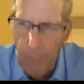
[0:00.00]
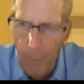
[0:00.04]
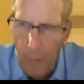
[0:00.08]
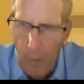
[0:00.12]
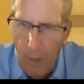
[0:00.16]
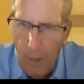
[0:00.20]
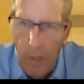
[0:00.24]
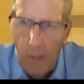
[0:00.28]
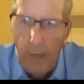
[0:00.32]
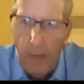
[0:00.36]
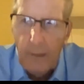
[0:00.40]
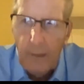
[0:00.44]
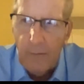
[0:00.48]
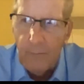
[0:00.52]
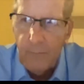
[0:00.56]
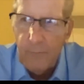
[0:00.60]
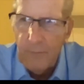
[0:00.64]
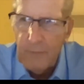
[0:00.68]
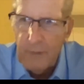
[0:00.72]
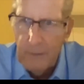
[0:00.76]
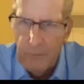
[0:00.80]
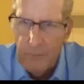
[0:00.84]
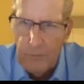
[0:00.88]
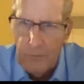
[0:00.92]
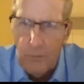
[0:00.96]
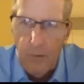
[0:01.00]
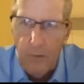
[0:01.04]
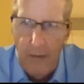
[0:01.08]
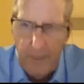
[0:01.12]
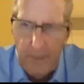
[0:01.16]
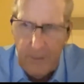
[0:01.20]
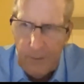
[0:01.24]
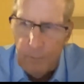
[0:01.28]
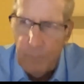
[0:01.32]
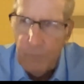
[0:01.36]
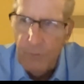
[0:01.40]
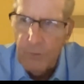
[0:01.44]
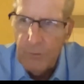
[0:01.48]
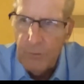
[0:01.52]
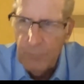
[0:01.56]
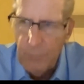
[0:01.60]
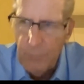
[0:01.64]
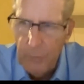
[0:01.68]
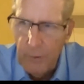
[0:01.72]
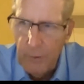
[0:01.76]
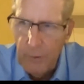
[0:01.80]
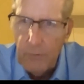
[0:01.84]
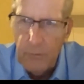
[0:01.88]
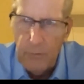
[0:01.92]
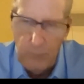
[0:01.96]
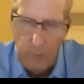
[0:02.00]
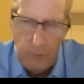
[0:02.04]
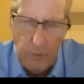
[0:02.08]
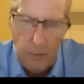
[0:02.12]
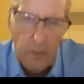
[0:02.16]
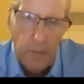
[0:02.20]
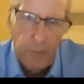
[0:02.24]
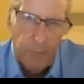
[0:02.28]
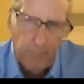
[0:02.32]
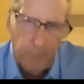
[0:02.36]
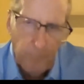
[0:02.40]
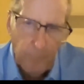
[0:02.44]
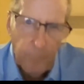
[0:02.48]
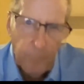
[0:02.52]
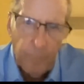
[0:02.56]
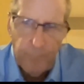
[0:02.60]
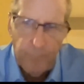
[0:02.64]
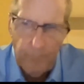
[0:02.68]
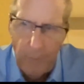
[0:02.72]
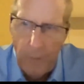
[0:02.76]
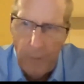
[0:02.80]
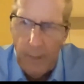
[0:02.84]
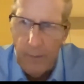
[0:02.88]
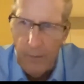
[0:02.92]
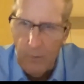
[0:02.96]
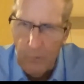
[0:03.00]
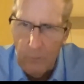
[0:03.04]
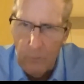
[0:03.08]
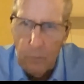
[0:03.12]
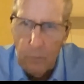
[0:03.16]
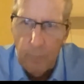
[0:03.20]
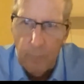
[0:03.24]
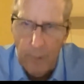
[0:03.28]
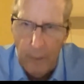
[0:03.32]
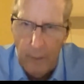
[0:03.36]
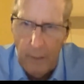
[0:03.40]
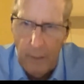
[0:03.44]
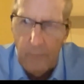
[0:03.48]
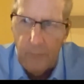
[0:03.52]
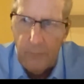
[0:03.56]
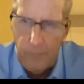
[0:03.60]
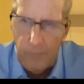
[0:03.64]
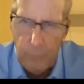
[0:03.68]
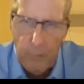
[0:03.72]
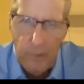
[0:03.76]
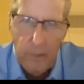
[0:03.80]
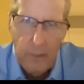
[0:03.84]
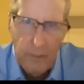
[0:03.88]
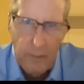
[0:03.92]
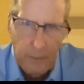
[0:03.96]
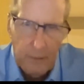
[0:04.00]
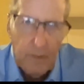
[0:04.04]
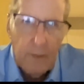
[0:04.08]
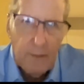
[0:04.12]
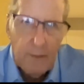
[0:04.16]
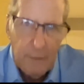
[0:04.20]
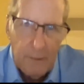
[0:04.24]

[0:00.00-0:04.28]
by the interaction between your gut biome and the brain.